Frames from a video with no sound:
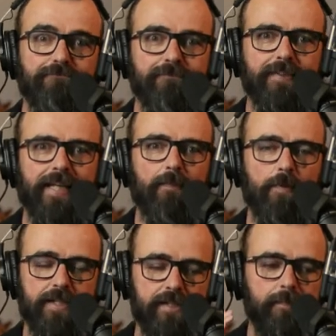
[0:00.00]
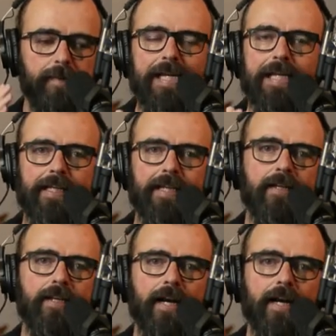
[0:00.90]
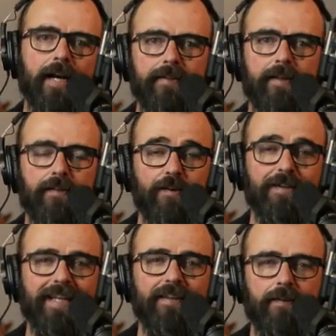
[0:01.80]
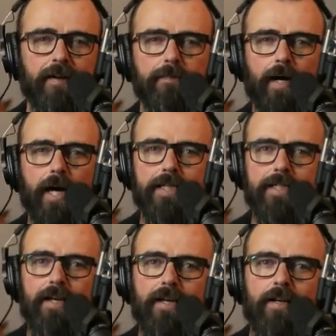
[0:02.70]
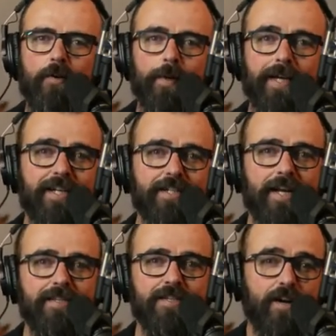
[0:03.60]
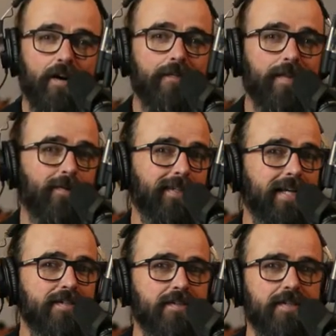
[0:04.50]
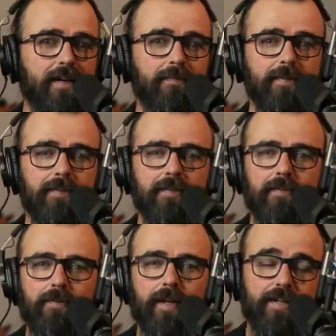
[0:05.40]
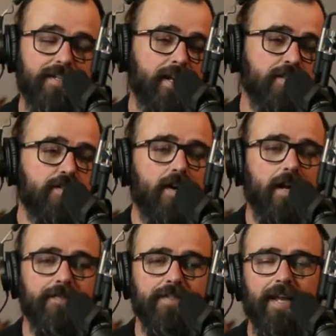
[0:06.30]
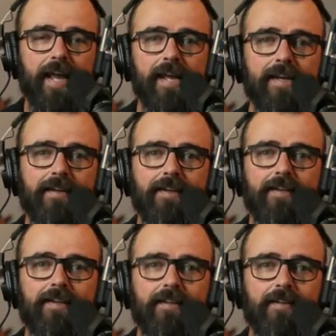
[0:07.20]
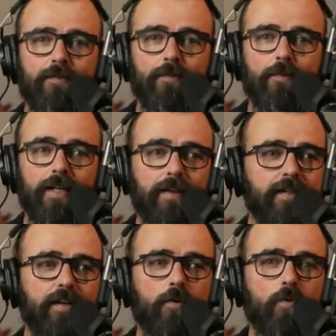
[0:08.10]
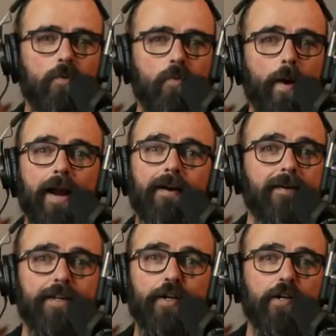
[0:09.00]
set up, which is immediately kind of they'll get in their inbox, we get a chance to start off that relationship. We get a chance to start off and say, hey, we'd love to know where you're